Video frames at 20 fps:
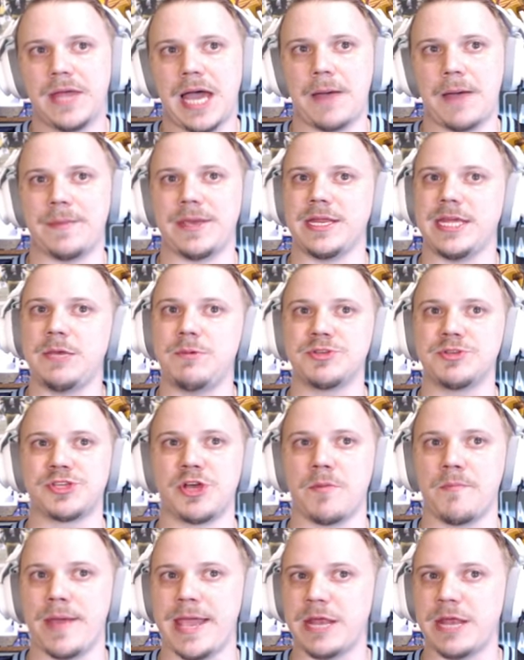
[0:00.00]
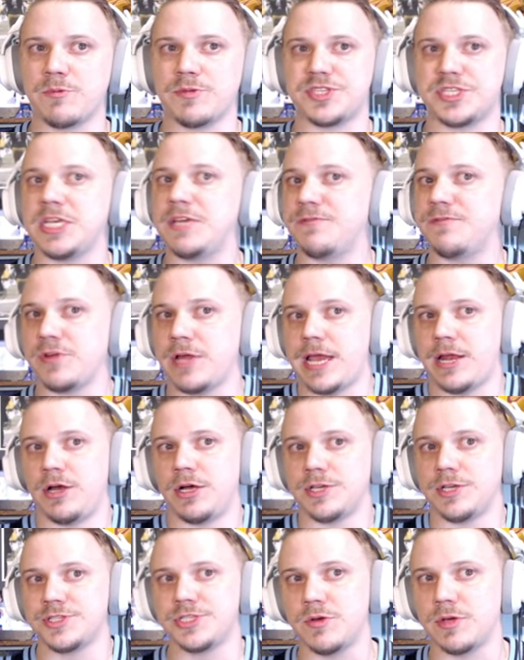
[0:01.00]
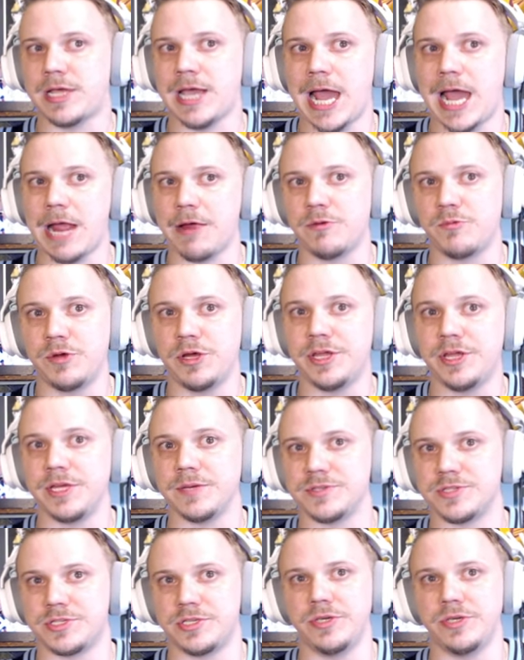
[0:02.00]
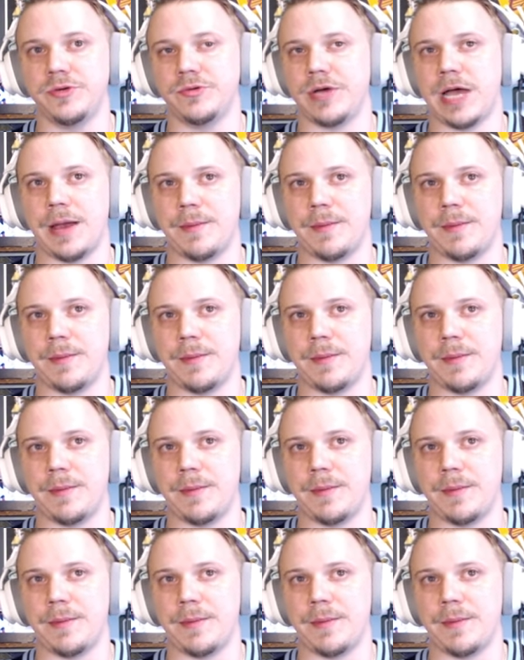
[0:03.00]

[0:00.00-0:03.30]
I mean, he was our main receiver and also Kyren Williams, too.